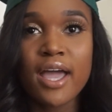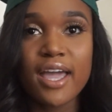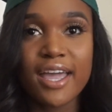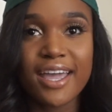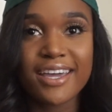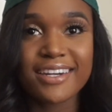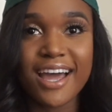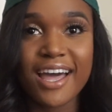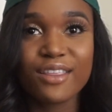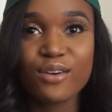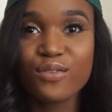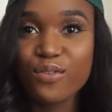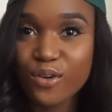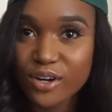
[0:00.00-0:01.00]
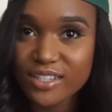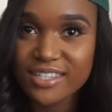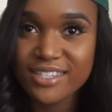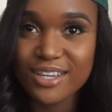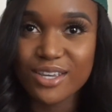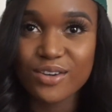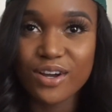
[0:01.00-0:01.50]
And I look forward to
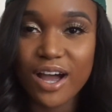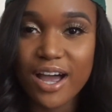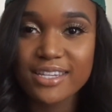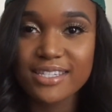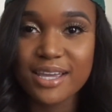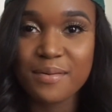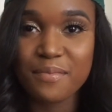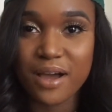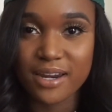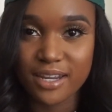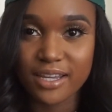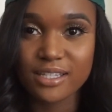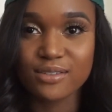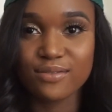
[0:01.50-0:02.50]
seeing you guys in my next